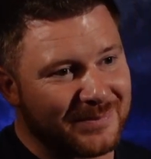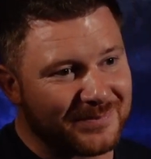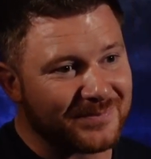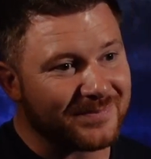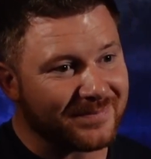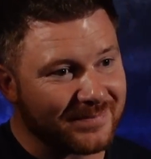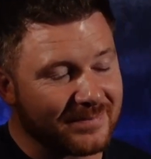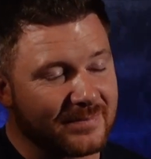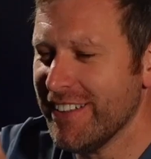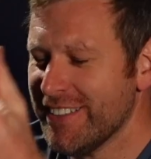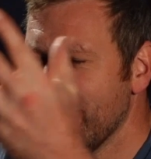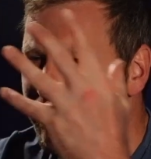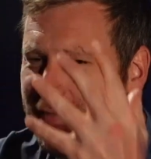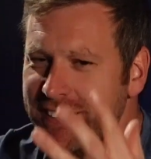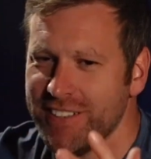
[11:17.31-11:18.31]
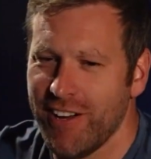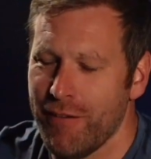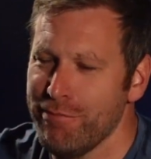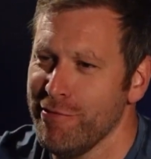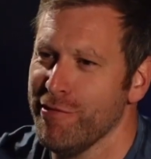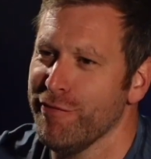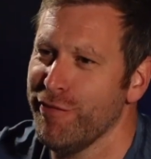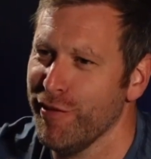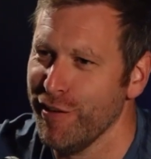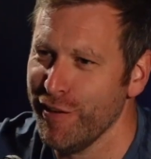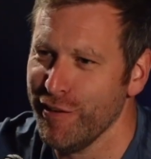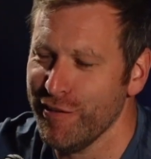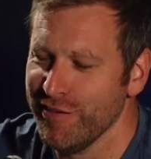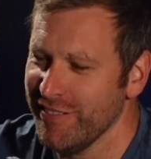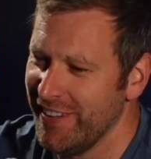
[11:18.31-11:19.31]
okay, somebody's got a
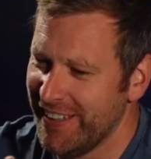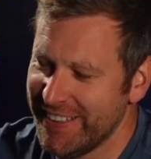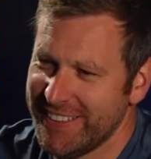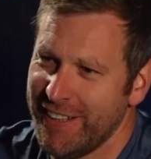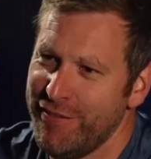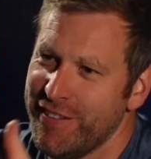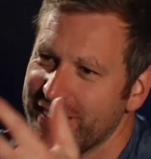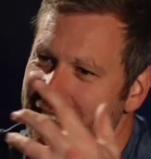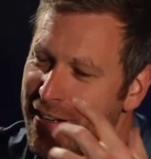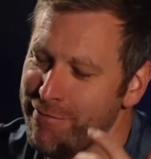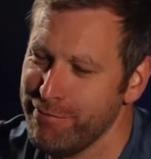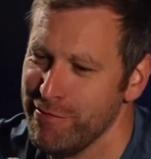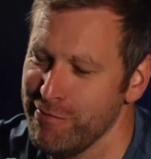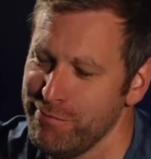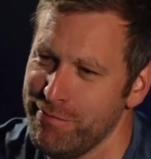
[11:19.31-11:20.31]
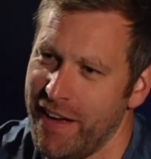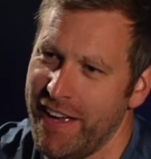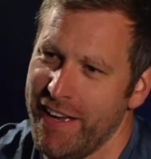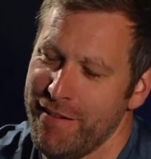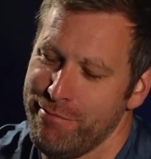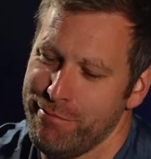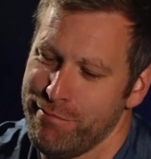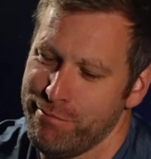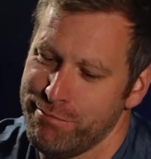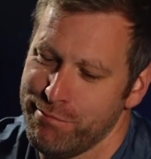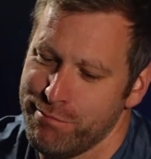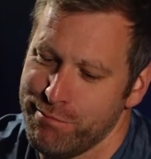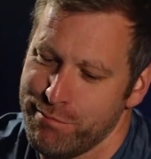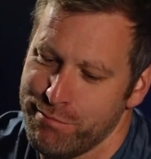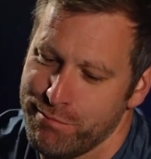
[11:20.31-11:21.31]
portfolio, like say for example,
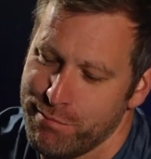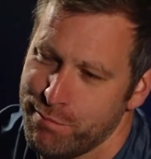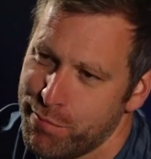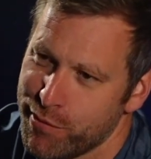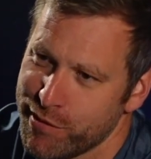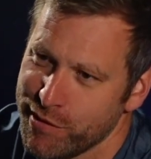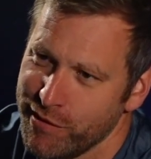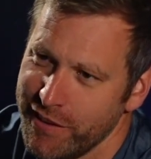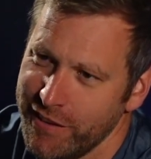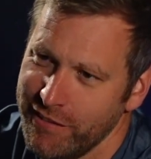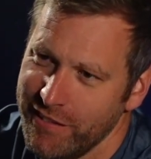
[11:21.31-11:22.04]
Portfolio.